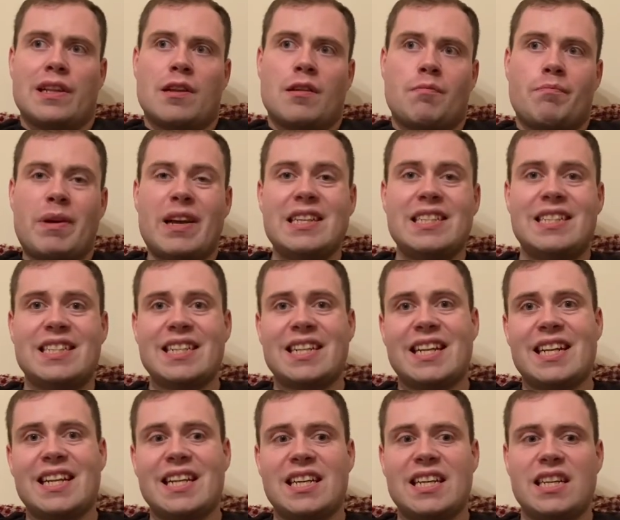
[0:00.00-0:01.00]

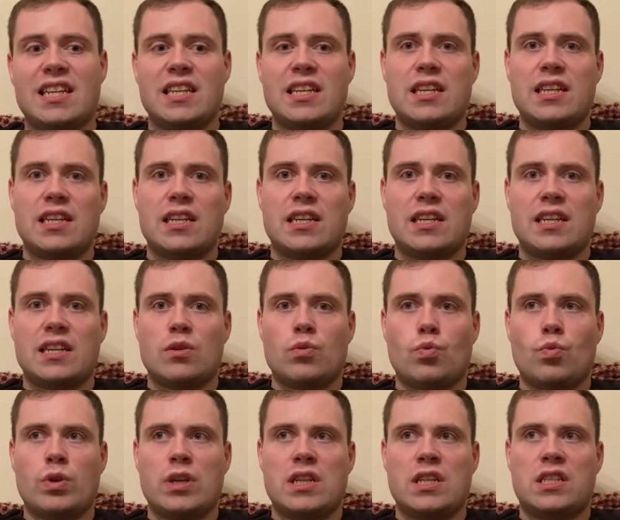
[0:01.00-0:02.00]
Basically,
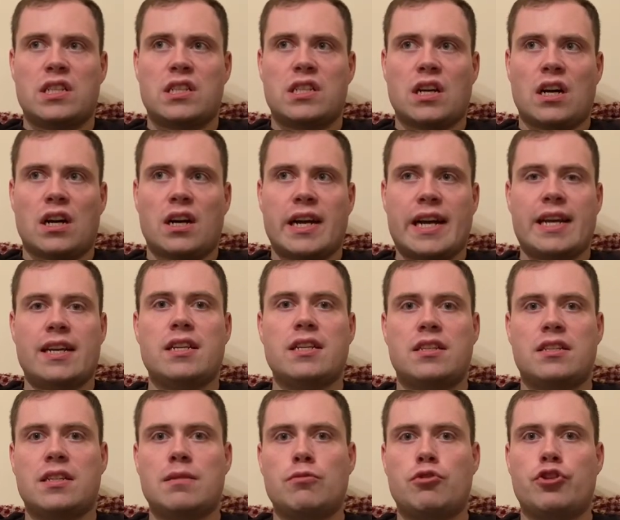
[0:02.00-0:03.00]
we saw Anthony
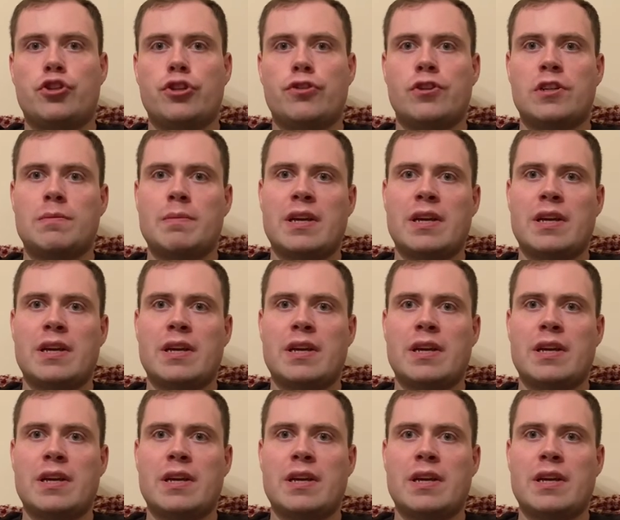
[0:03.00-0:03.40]
Sims Jr.